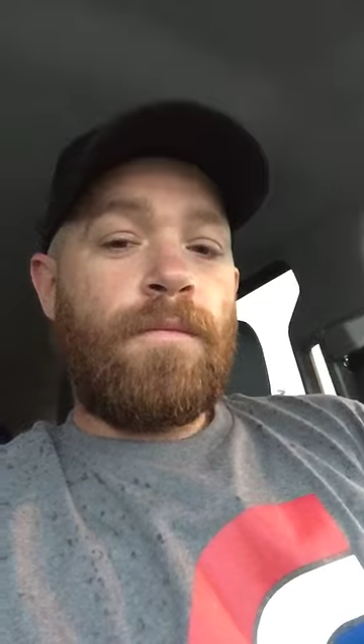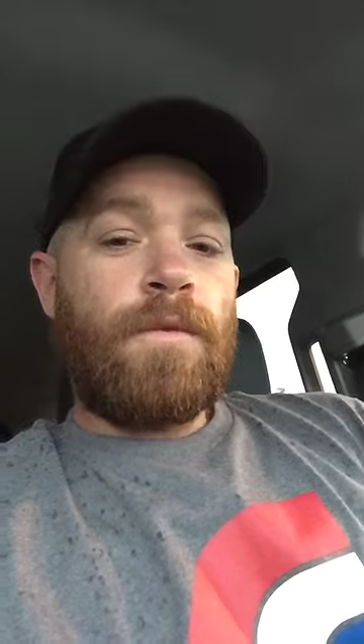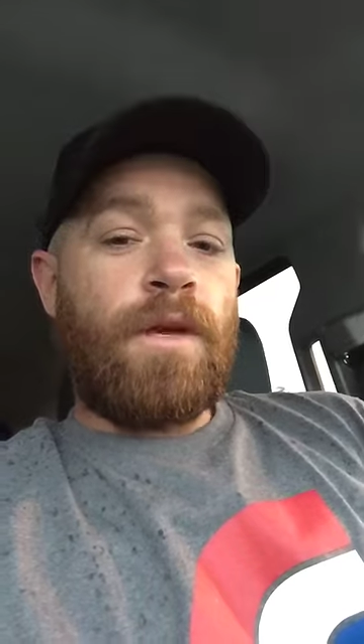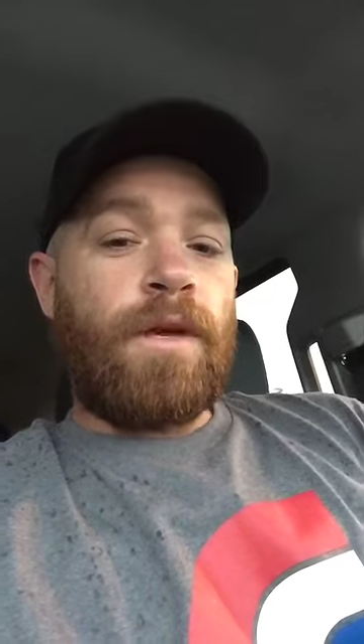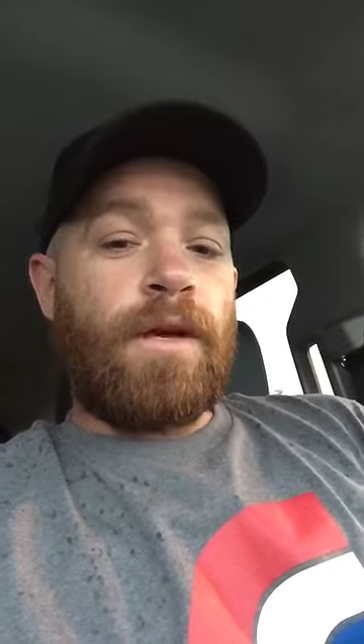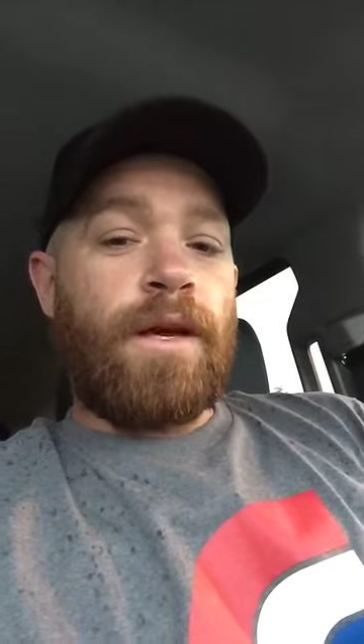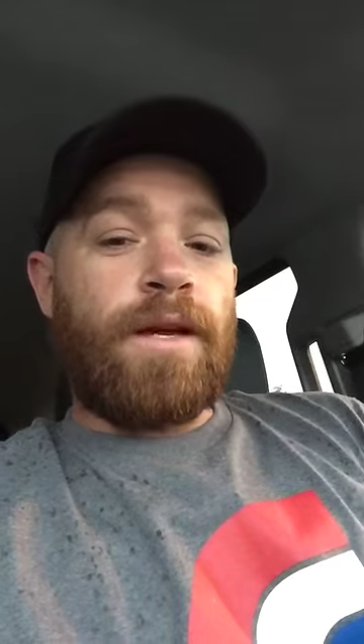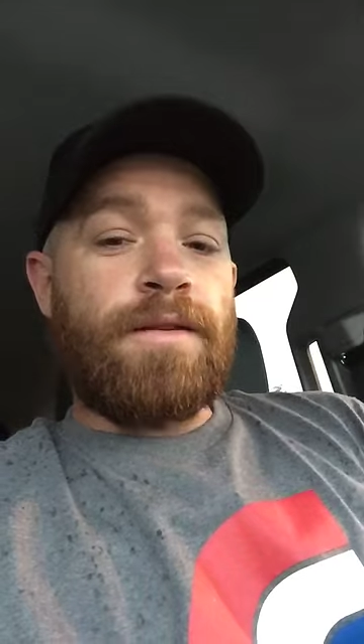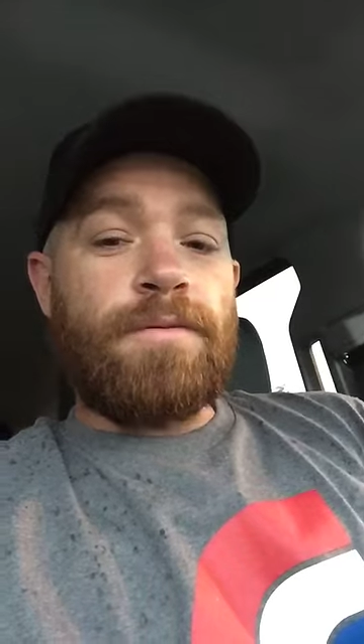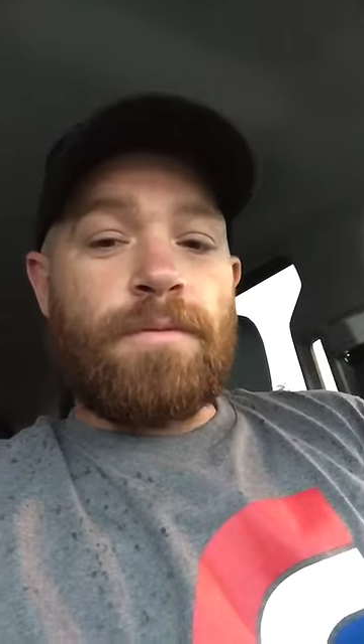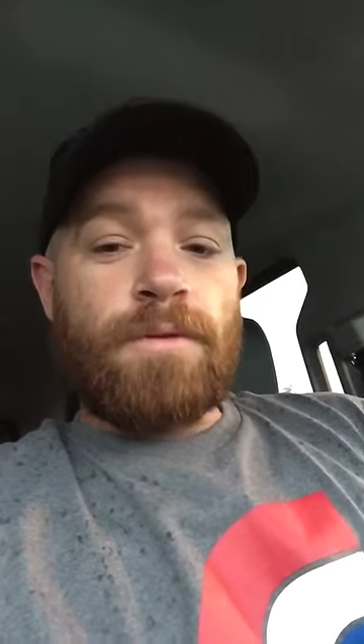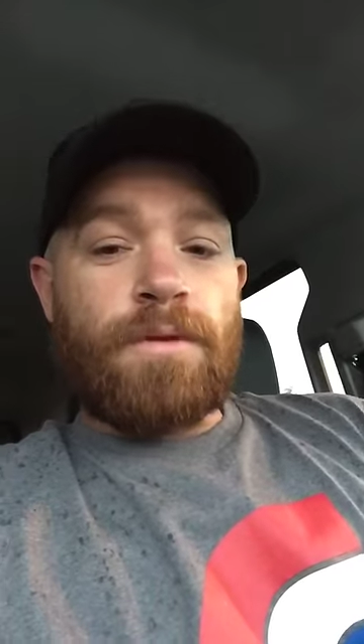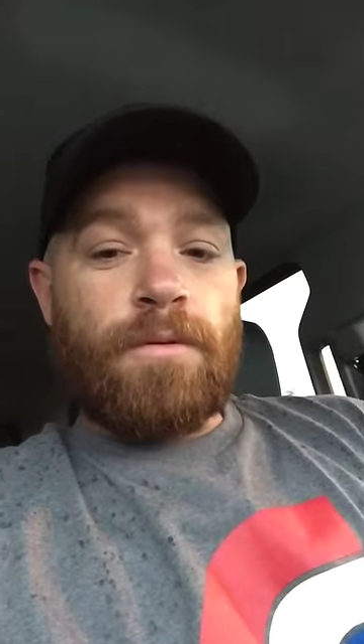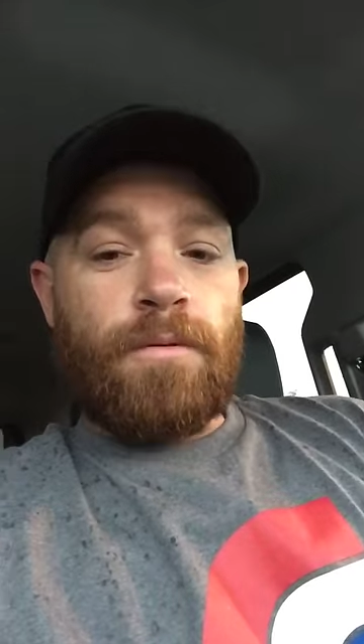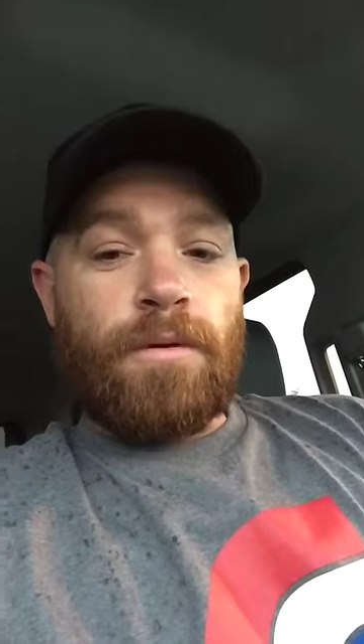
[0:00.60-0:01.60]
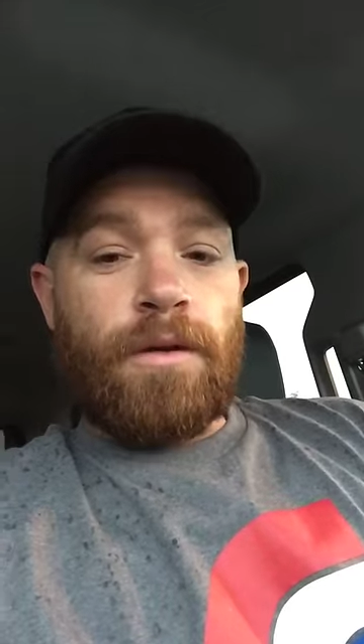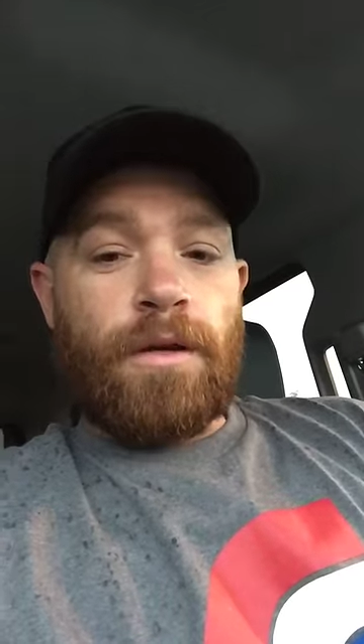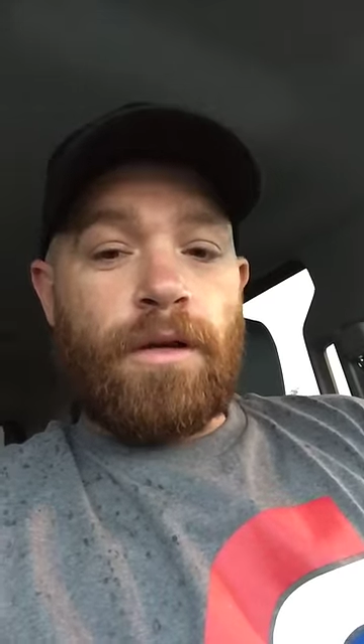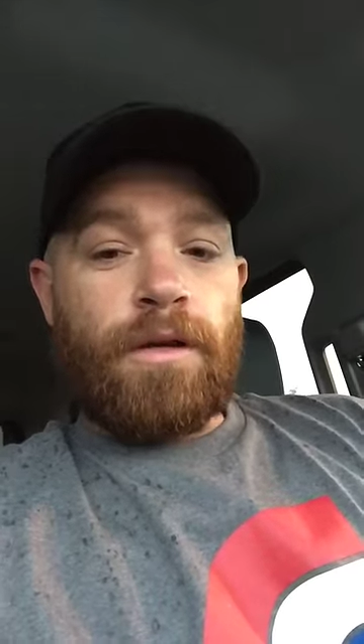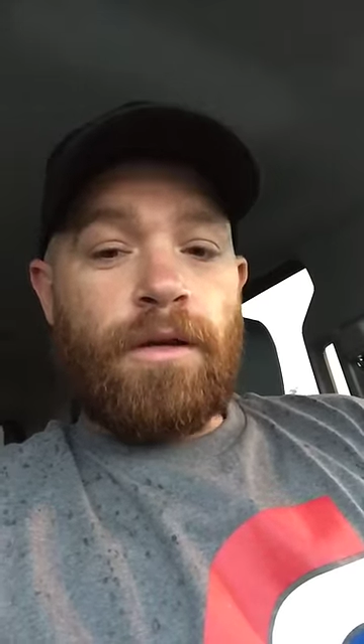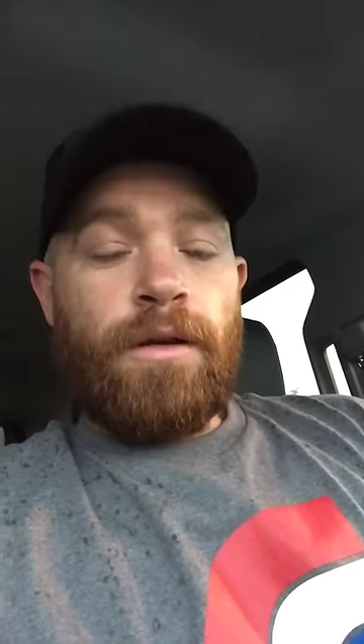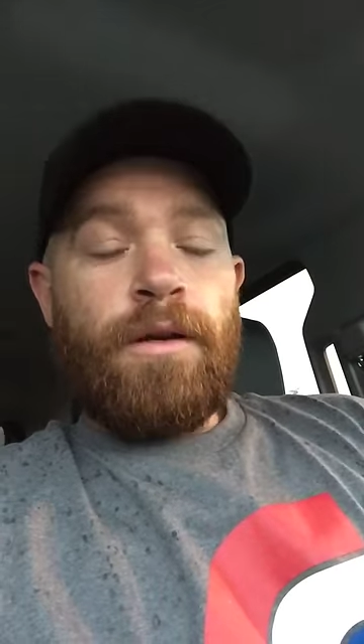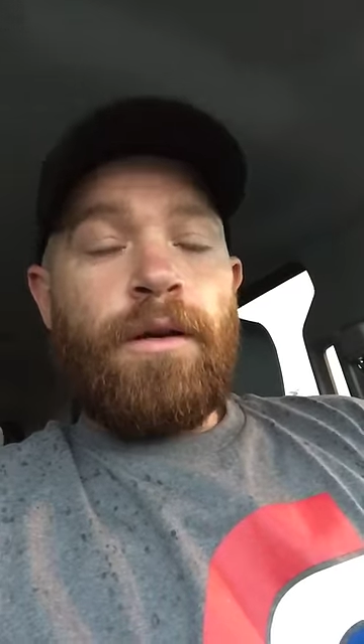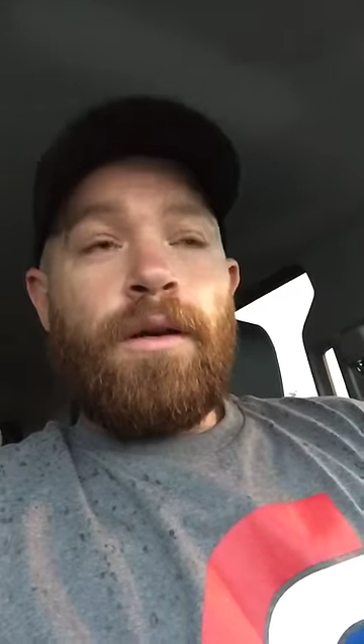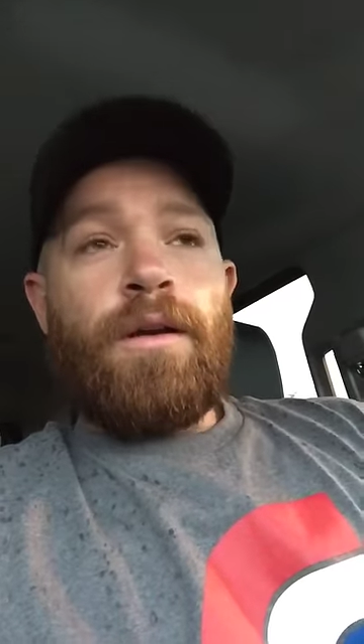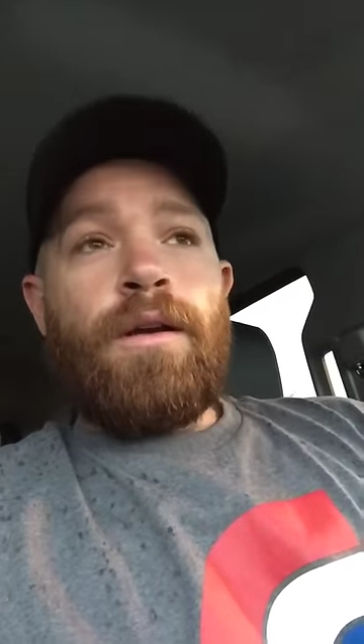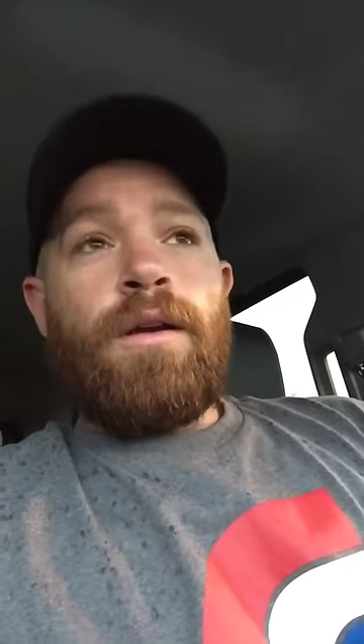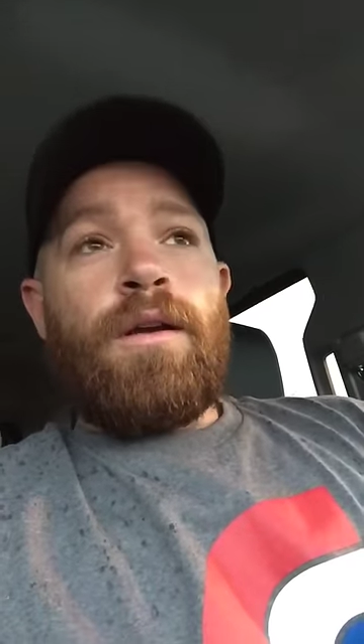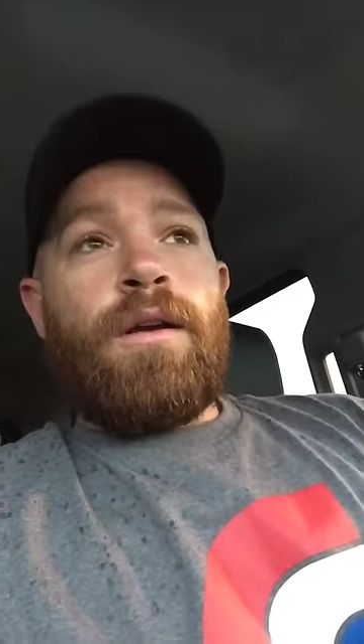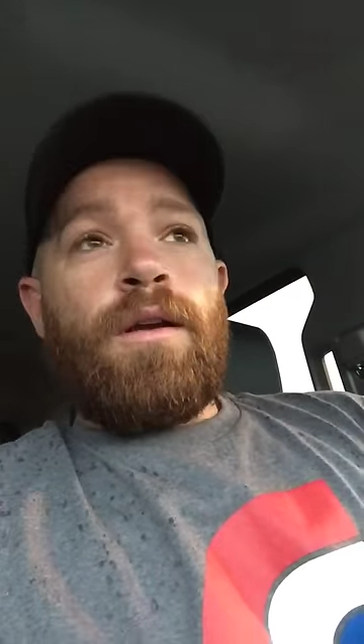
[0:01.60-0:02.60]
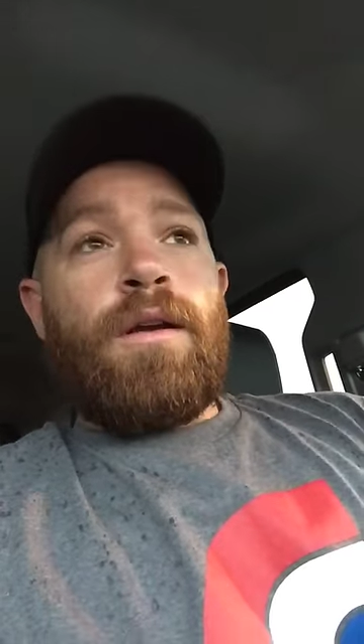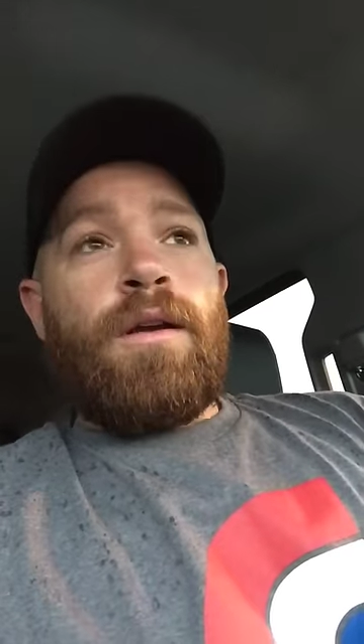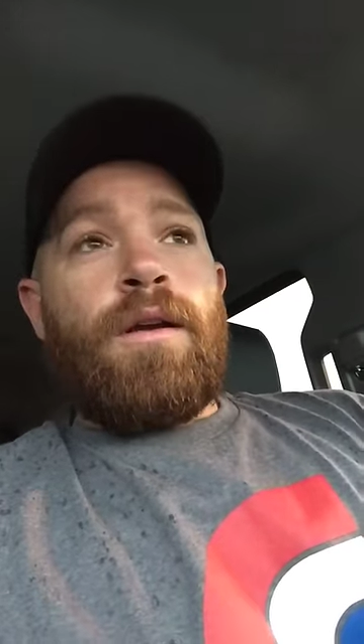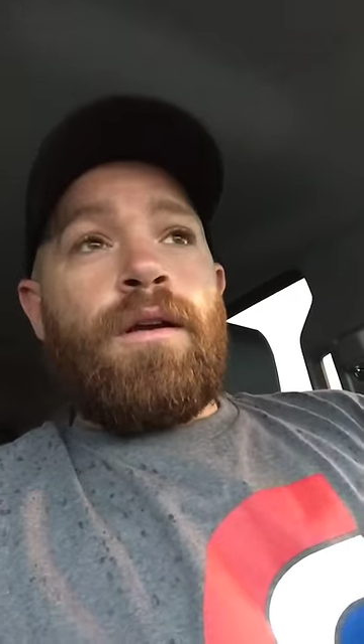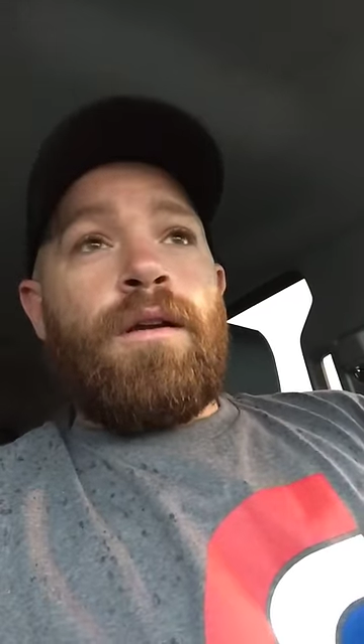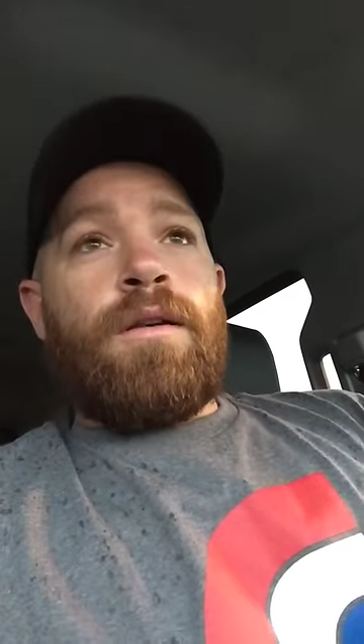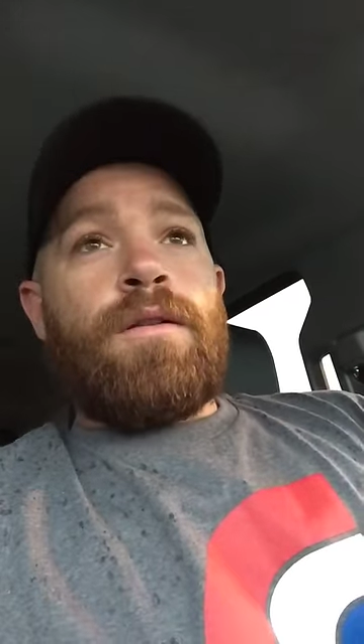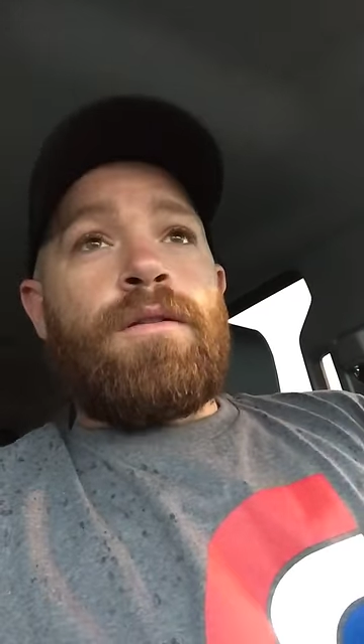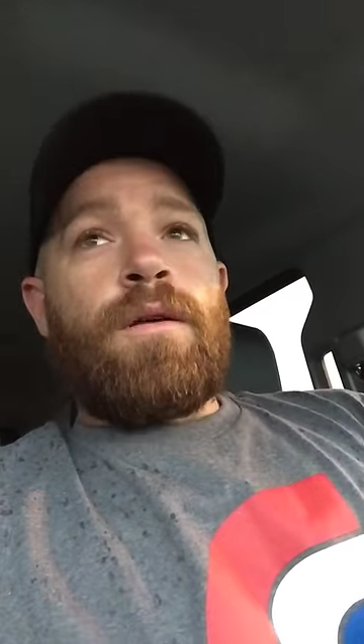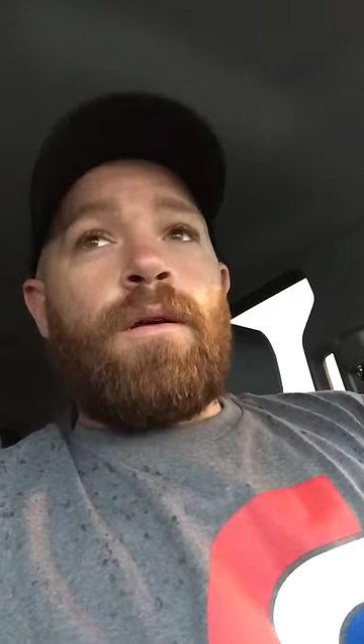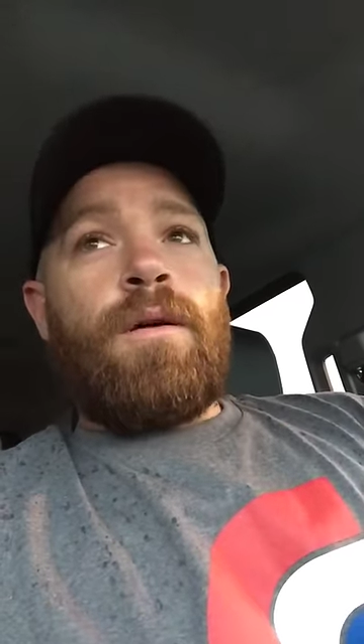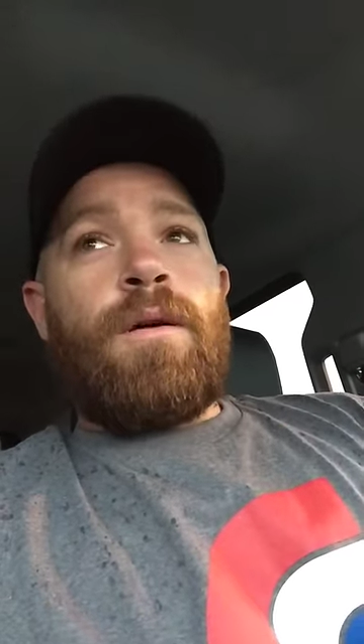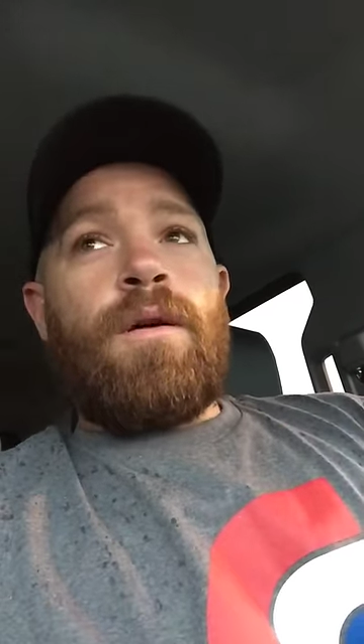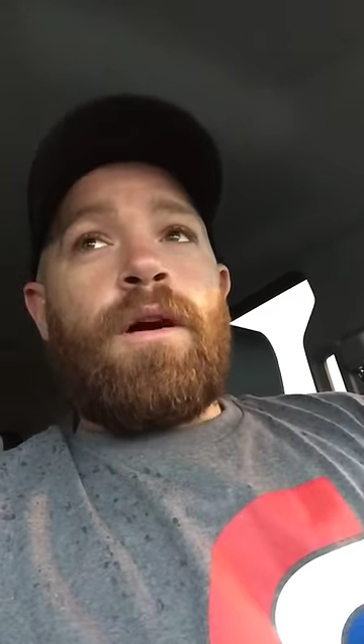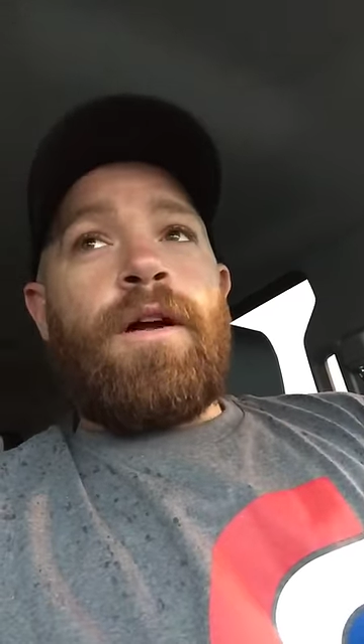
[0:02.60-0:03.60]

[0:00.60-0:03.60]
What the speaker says: Hey guys, what's going on? So